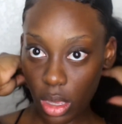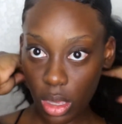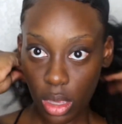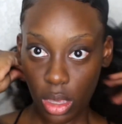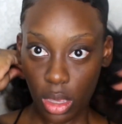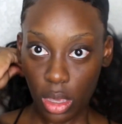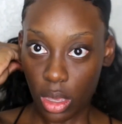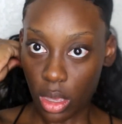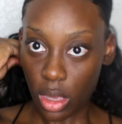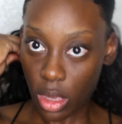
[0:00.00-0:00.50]

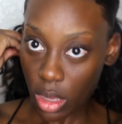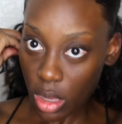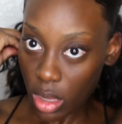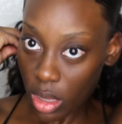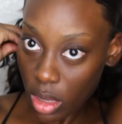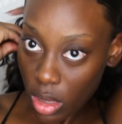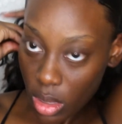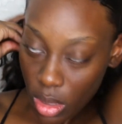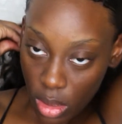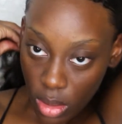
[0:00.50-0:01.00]

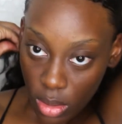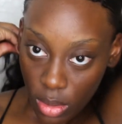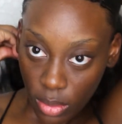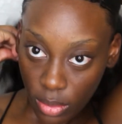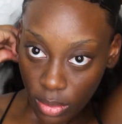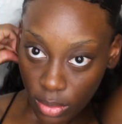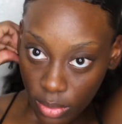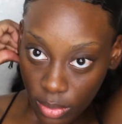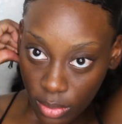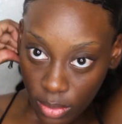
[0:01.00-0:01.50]

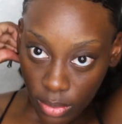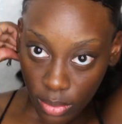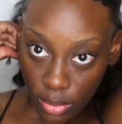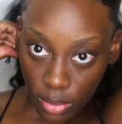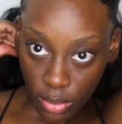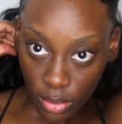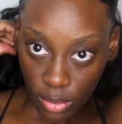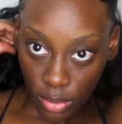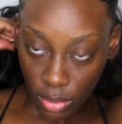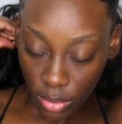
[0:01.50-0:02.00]

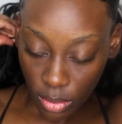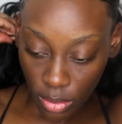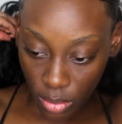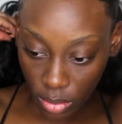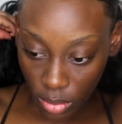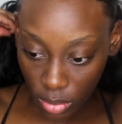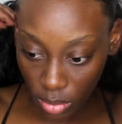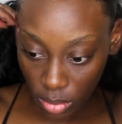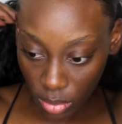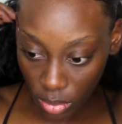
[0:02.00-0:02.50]

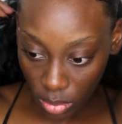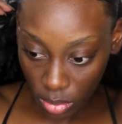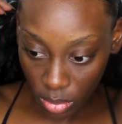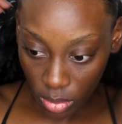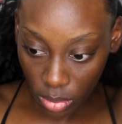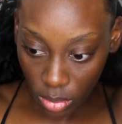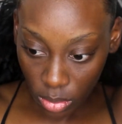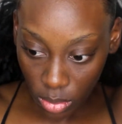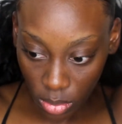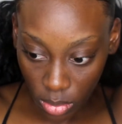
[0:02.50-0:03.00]

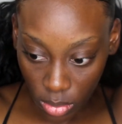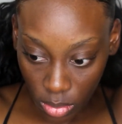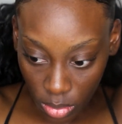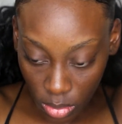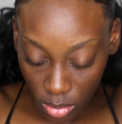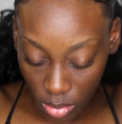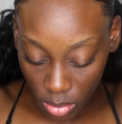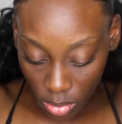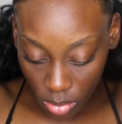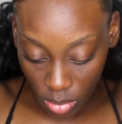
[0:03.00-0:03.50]

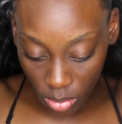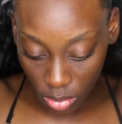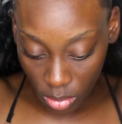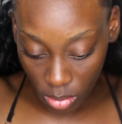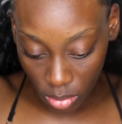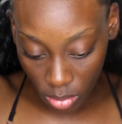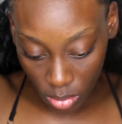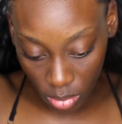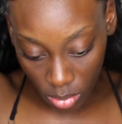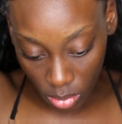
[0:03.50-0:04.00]

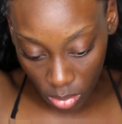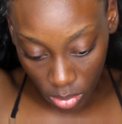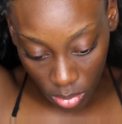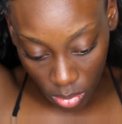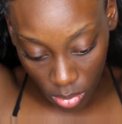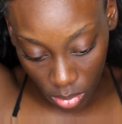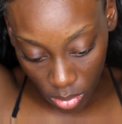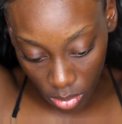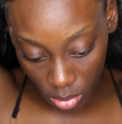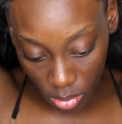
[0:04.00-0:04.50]

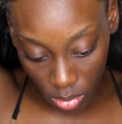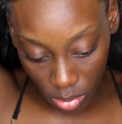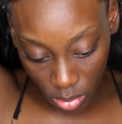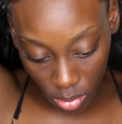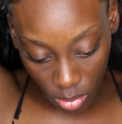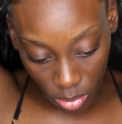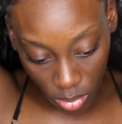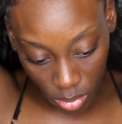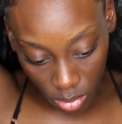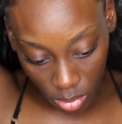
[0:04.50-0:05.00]

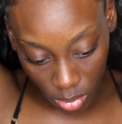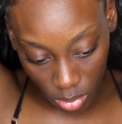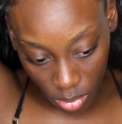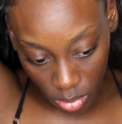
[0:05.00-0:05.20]
Nobody speaks.